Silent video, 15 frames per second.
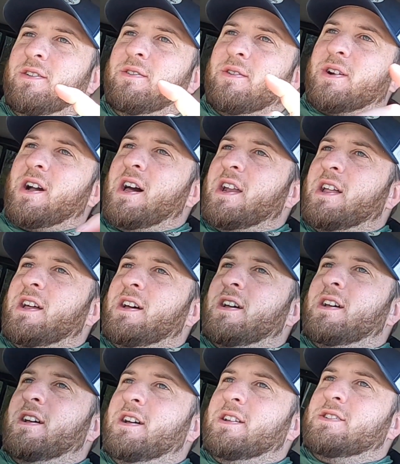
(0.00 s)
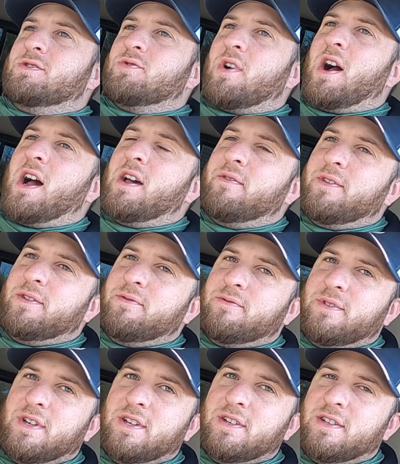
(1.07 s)
we're kind of
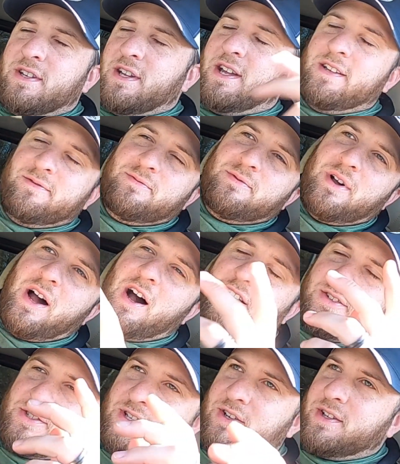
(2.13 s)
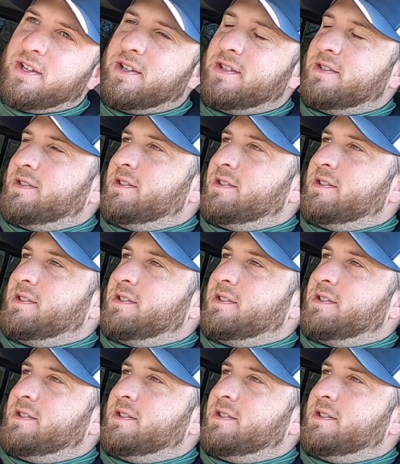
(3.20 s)
driving. I'll show you.